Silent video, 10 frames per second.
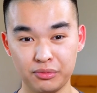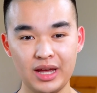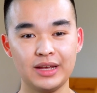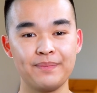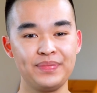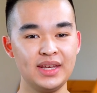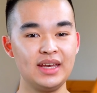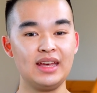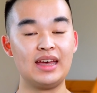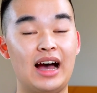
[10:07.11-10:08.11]
way.
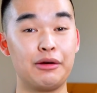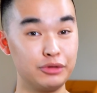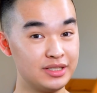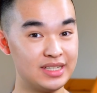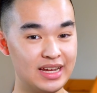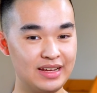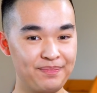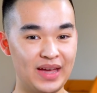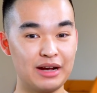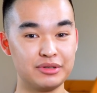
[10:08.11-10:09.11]
I will say
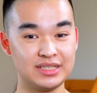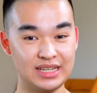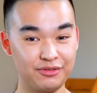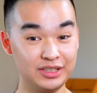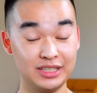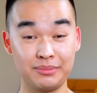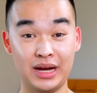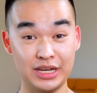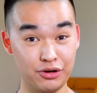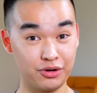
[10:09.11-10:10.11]
I was definitely in the
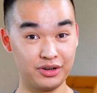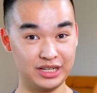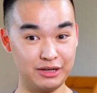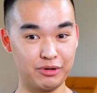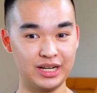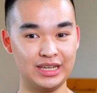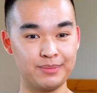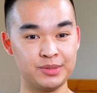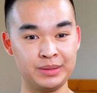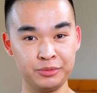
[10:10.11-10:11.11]
minority when it came
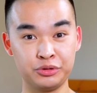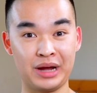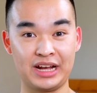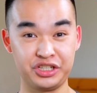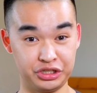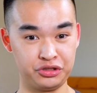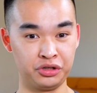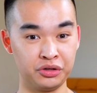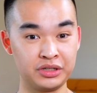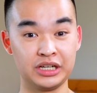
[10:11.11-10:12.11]
to people who actually
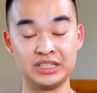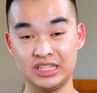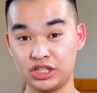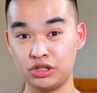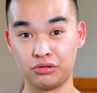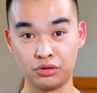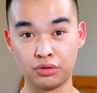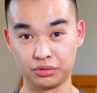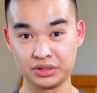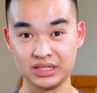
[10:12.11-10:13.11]
took additional
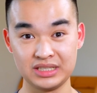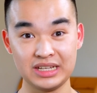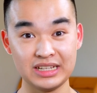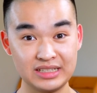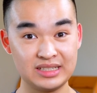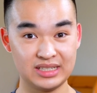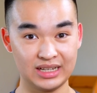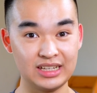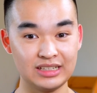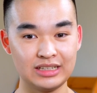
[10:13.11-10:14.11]
courses in
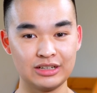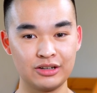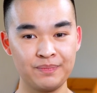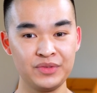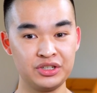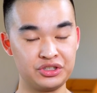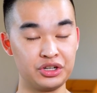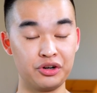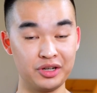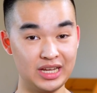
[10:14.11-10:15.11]
second year,
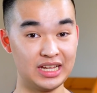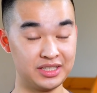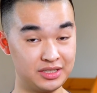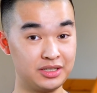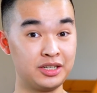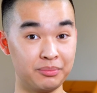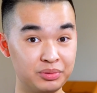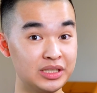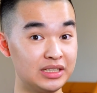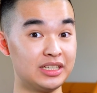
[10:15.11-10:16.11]
so it's
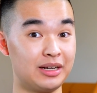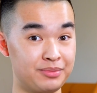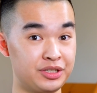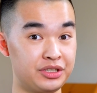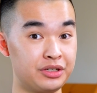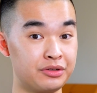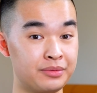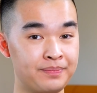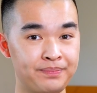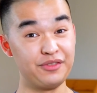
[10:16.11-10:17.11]
completely up to you.
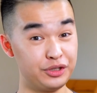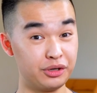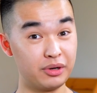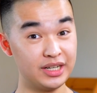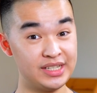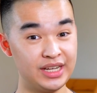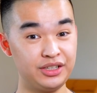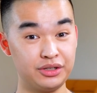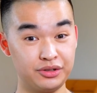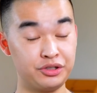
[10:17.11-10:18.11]
If you don't want to
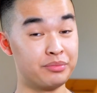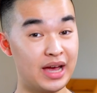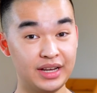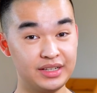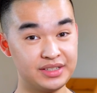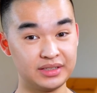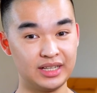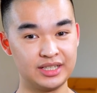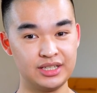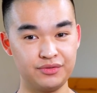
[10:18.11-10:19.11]
take your humanities
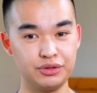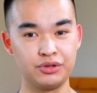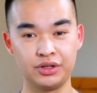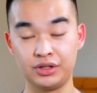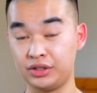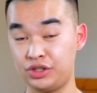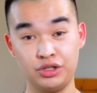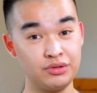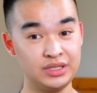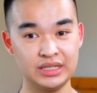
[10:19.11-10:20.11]
elective, you could
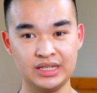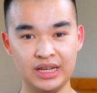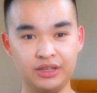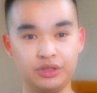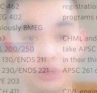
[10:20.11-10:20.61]
choose to take